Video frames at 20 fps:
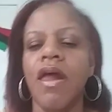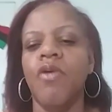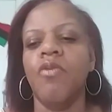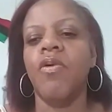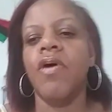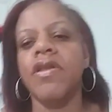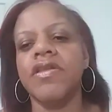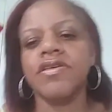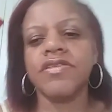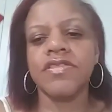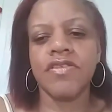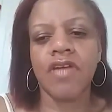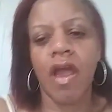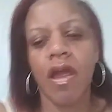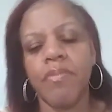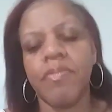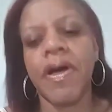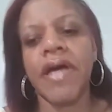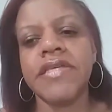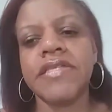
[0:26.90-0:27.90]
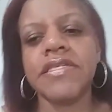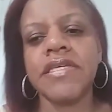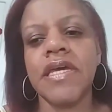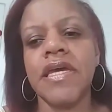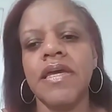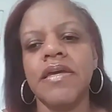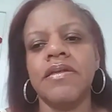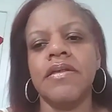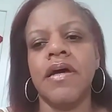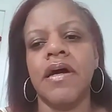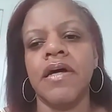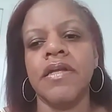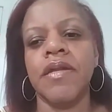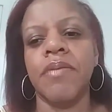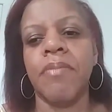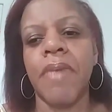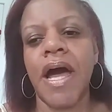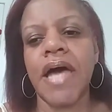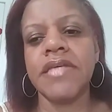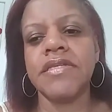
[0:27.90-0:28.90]
Wanted to start by saying
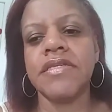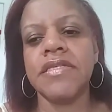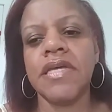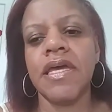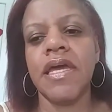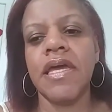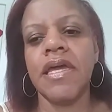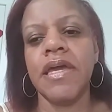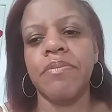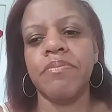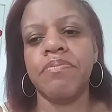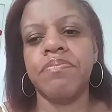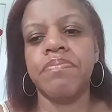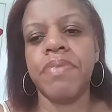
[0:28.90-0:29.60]
namaste and